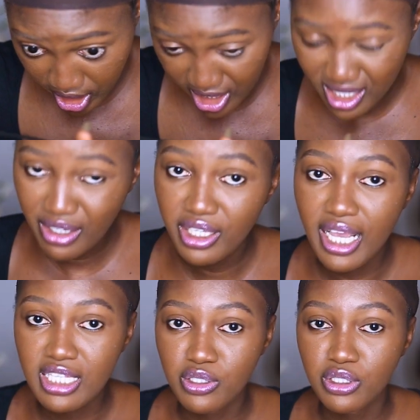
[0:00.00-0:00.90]
This
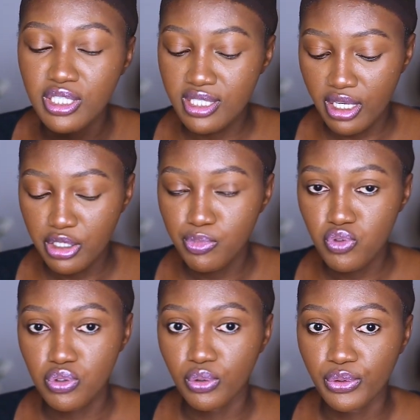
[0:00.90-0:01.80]
is how you
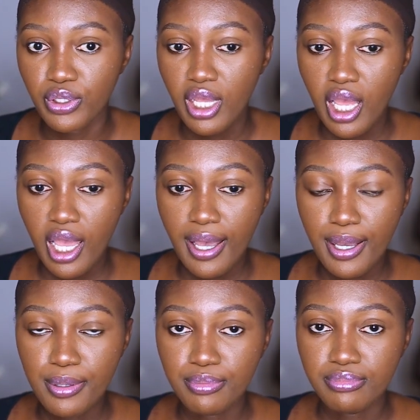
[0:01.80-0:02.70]
put on
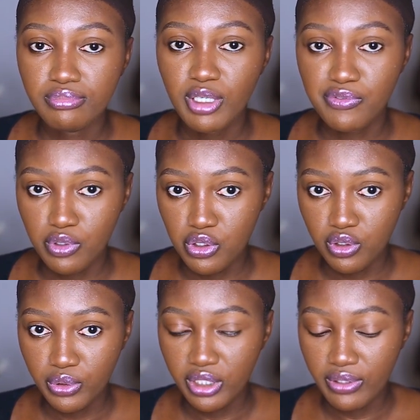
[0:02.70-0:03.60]
a
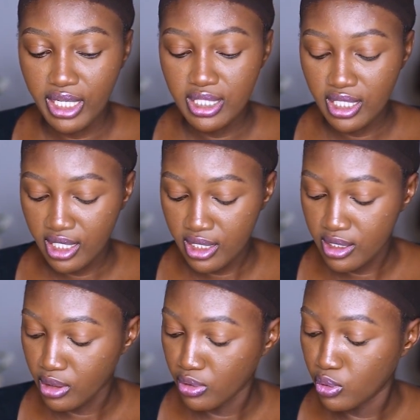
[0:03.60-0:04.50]
frontal wig, right?
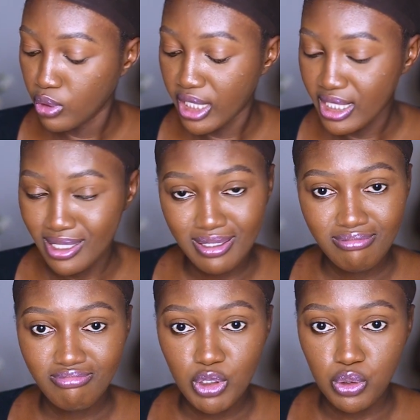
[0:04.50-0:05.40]
It's
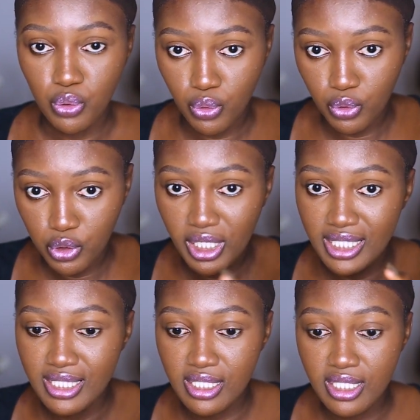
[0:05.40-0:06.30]
glueless, so
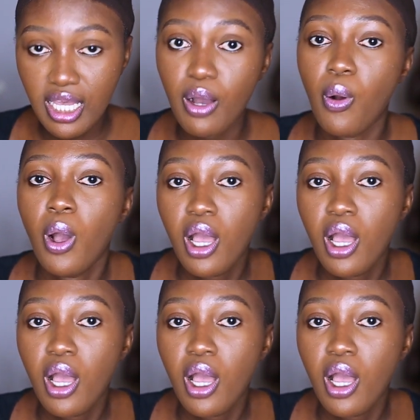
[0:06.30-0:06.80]
let's see how